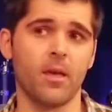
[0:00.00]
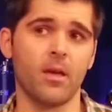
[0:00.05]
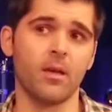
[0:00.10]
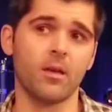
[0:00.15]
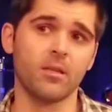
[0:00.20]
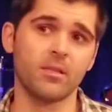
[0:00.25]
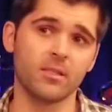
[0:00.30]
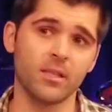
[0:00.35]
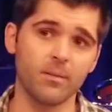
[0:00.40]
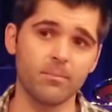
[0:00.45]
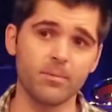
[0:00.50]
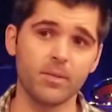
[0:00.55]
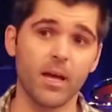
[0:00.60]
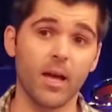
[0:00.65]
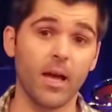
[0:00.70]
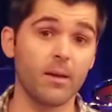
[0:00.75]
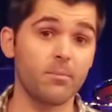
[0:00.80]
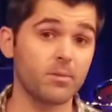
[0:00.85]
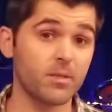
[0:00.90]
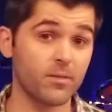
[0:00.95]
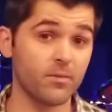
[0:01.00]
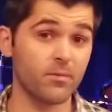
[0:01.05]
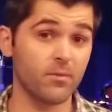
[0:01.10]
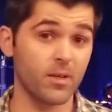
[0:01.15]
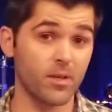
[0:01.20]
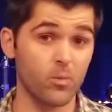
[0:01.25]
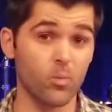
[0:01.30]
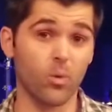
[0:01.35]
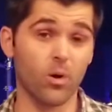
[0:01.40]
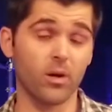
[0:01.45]
Sometimes
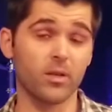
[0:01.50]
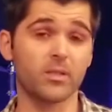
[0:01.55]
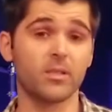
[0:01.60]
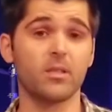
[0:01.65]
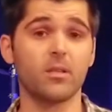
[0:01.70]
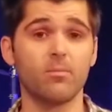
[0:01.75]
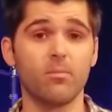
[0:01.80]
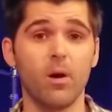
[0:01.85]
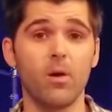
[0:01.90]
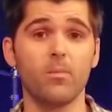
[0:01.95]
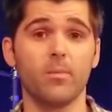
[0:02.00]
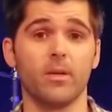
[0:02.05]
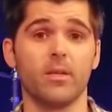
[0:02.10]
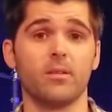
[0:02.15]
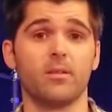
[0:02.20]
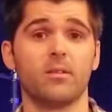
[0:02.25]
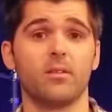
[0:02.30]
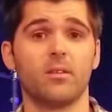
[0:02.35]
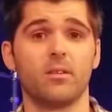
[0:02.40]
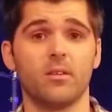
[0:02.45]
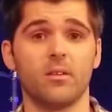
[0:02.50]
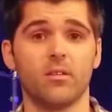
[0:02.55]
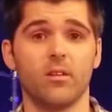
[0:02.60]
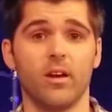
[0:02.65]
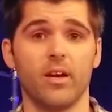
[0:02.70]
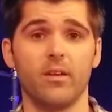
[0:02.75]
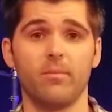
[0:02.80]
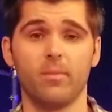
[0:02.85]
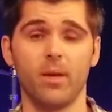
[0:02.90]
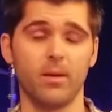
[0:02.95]
it works in the moment.
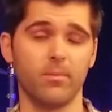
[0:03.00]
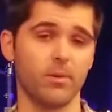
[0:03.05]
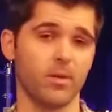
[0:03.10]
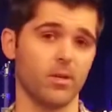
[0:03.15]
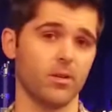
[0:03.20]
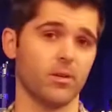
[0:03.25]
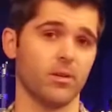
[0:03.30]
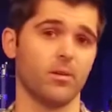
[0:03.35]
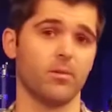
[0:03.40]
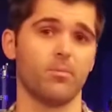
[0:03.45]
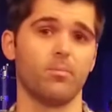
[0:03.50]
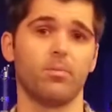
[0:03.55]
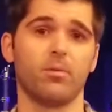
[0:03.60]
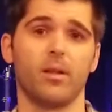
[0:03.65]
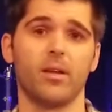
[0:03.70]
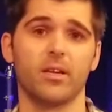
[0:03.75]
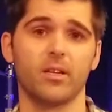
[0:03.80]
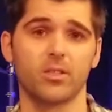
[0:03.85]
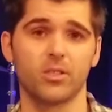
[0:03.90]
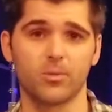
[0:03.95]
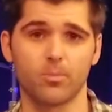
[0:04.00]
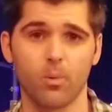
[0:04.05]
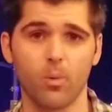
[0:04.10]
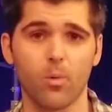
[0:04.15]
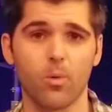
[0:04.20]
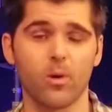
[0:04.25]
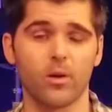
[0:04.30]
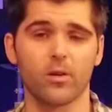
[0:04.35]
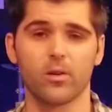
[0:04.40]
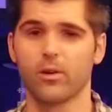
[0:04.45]
Right? Maybe you're playing a
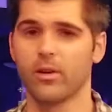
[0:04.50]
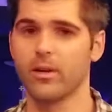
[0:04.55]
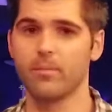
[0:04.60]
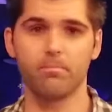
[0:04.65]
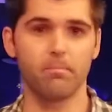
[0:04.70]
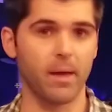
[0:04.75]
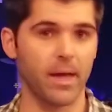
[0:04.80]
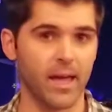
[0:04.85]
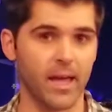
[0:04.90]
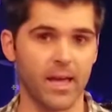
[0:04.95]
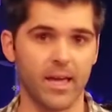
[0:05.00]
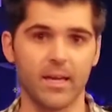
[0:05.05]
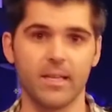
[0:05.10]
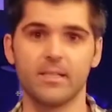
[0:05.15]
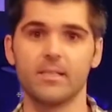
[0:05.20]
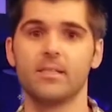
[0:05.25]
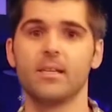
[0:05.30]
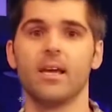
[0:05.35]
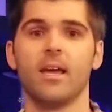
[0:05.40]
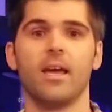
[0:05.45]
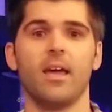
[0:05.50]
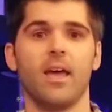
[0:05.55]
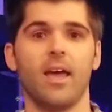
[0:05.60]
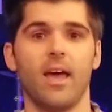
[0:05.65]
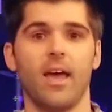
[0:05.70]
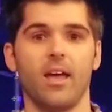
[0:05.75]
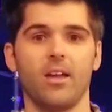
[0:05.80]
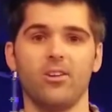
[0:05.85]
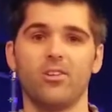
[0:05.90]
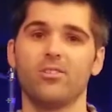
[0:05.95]
sport or in band,
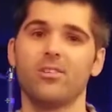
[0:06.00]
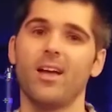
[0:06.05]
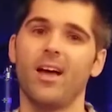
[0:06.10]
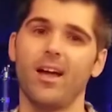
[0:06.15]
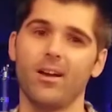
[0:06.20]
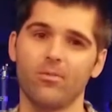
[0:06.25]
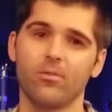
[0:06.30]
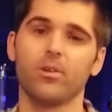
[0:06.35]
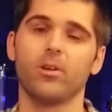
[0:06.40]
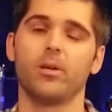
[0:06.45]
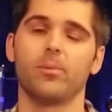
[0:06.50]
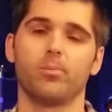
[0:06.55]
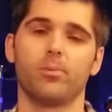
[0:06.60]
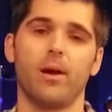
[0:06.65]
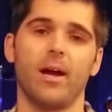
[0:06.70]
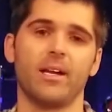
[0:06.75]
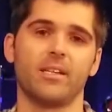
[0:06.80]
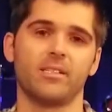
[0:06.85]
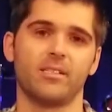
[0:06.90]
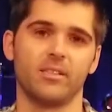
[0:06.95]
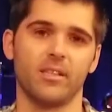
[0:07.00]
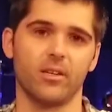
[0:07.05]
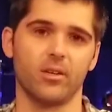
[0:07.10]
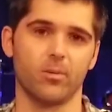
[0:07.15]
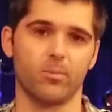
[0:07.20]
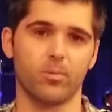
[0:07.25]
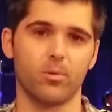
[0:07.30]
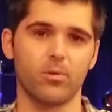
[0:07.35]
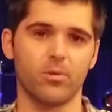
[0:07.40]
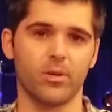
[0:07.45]
and you're not really practicing or
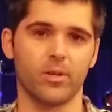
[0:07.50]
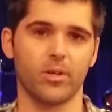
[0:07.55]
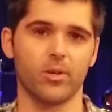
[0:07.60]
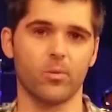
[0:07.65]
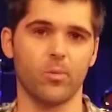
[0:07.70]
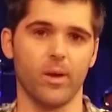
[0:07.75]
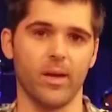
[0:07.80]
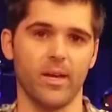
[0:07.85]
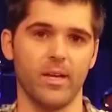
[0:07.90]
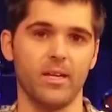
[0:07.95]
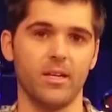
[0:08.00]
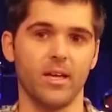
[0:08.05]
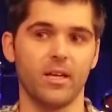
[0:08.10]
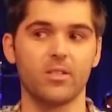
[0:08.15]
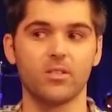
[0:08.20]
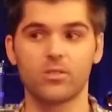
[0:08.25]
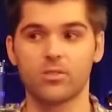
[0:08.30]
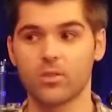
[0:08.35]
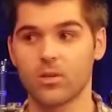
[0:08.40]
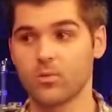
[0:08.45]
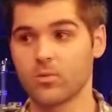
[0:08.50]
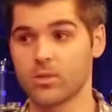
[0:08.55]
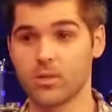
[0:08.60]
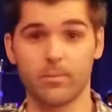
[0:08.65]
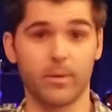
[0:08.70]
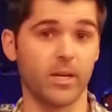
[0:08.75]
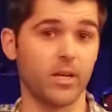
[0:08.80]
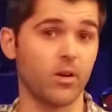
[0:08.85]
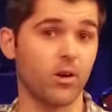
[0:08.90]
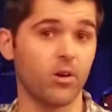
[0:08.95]
pulling your weight, and so
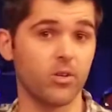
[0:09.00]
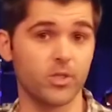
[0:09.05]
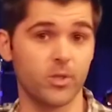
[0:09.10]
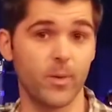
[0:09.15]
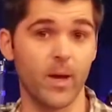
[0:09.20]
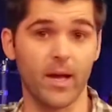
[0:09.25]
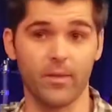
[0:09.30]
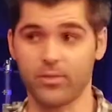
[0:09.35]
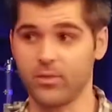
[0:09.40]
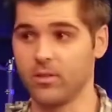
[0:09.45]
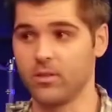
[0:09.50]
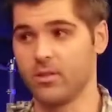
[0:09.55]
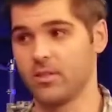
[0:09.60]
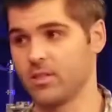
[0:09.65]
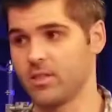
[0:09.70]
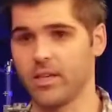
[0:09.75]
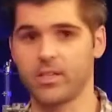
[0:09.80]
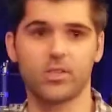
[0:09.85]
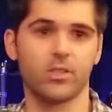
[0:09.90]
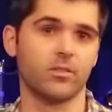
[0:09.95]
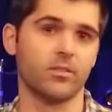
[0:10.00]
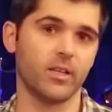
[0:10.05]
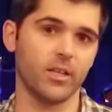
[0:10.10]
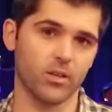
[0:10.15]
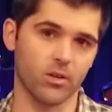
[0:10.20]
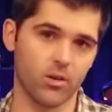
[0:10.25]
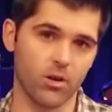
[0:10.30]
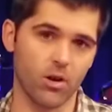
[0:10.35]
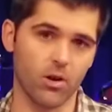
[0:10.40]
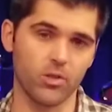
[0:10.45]
somebody calls you out. The section leader
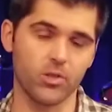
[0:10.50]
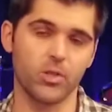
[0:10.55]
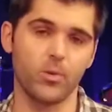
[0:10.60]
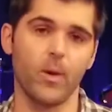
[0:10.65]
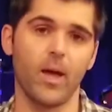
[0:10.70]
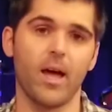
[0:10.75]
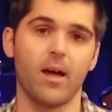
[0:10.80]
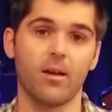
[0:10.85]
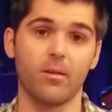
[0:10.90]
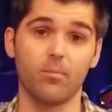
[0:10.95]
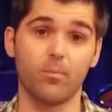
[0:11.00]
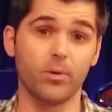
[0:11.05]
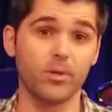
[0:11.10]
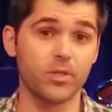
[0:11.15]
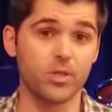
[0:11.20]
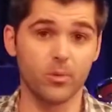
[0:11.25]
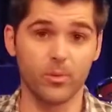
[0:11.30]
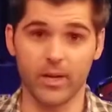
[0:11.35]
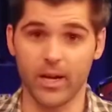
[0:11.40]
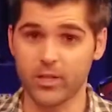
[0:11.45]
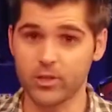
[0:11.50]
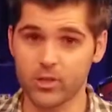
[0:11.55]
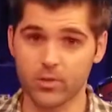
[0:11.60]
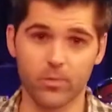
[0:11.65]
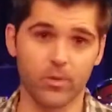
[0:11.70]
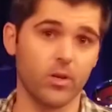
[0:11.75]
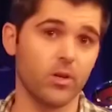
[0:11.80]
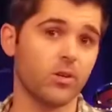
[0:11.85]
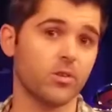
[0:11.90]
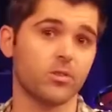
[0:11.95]
calls you out and puts you in extra
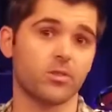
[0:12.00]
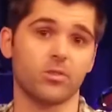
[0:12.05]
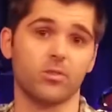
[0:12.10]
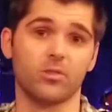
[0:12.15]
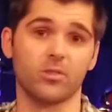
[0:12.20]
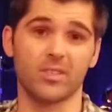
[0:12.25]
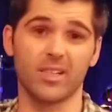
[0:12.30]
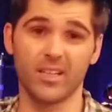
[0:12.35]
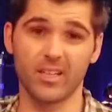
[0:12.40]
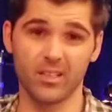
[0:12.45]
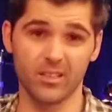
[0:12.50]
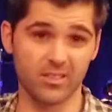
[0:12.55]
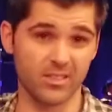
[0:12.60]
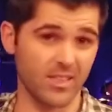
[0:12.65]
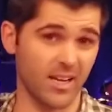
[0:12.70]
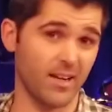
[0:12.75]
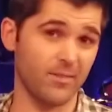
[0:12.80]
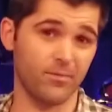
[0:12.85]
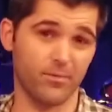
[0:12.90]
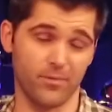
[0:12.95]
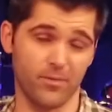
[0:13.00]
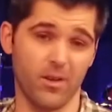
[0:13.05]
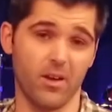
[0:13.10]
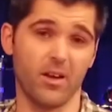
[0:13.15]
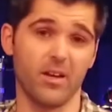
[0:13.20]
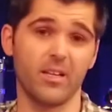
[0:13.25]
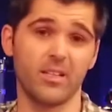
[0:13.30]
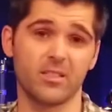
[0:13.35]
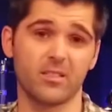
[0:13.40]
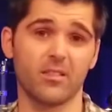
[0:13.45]
rehearsals, and it's not fun,
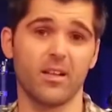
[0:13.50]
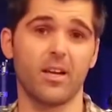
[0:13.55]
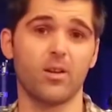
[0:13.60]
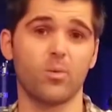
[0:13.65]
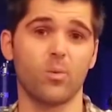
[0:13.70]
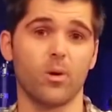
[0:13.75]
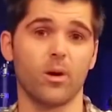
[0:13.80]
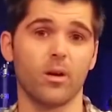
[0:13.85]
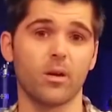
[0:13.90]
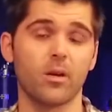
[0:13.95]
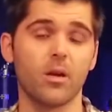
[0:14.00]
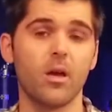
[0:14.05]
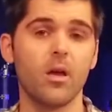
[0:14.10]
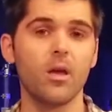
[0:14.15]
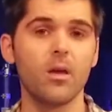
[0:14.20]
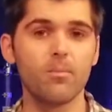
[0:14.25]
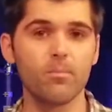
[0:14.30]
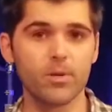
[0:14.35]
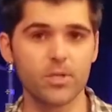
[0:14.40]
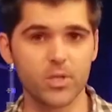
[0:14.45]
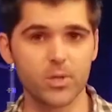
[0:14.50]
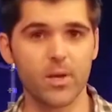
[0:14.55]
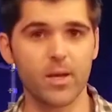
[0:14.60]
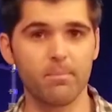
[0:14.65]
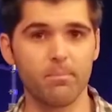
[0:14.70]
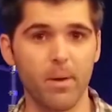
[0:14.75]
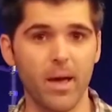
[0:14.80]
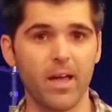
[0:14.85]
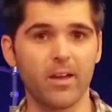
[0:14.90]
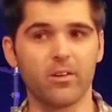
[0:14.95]
it's a lot of work, but you get
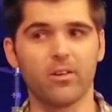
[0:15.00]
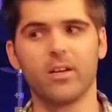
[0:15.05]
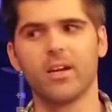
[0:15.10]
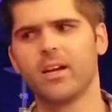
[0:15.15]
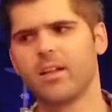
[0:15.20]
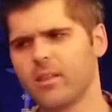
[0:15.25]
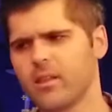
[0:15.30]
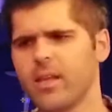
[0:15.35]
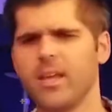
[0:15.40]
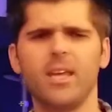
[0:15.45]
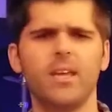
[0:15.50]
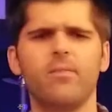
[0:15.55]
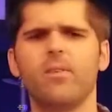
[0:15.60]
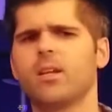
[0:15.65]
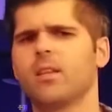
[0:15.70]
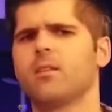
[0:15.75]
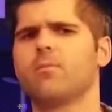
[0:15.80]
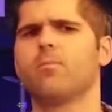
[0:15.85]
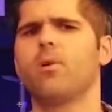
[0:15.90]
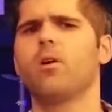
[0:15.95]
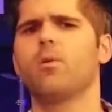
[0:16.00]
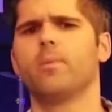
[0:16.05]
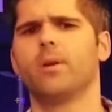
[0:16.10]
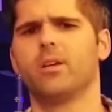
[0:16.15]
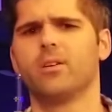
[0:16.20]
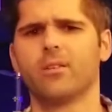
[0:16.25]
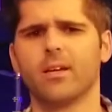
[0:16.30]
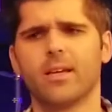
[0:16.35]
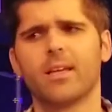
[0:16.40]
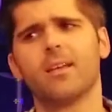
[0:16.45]
better. And even in the moment, you're
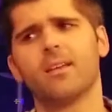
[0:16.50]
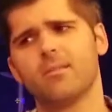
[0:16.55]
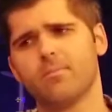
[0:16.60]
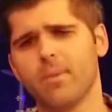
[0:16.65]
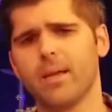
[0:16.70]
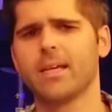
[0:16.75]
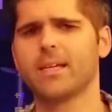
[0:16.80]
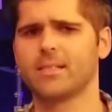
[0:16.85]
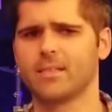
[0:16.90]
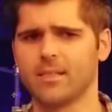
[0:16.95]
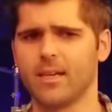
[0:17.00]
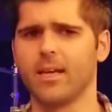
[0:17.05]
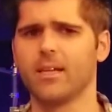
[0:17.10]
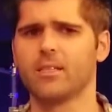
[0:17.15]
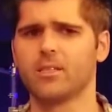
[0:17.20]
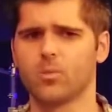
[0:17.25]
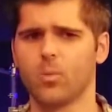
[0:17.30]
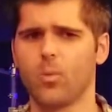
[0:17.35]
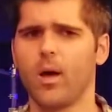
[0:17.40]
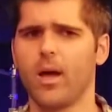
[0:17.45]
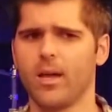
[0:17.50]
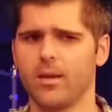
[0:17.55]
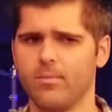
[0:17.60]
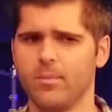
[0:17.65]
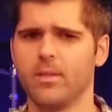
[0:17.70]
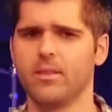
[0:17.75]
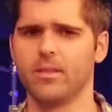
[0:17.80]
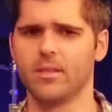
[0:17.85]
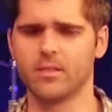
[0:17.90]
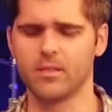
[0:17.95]
like, it makes sense why I'm in
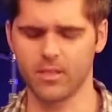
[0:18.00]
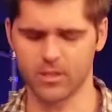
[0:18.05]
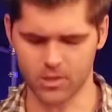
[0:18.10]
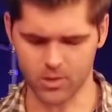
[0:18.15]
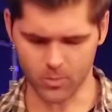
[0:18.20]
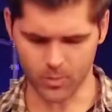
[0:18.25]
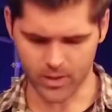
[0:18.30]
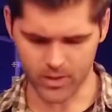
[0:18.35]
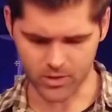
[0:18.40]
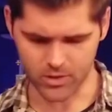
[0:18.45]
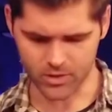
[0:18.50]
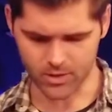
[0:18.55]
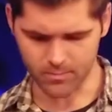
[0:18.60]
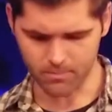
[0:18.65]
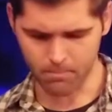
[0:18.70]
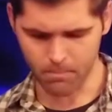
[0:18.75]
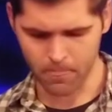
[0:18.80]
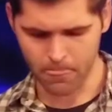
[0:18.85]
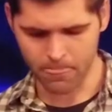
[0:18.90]
this situation.